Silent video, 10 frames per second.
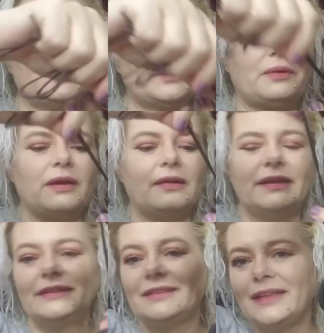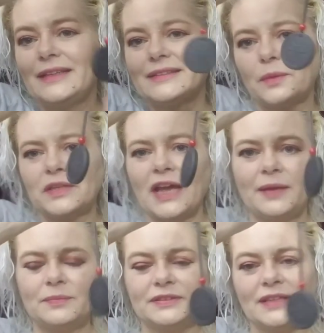Do I wear it? Yeah,
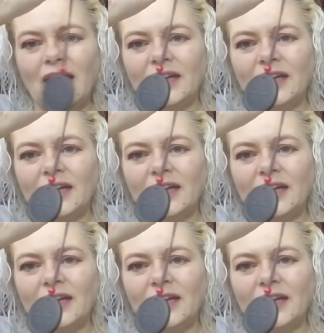sometimes.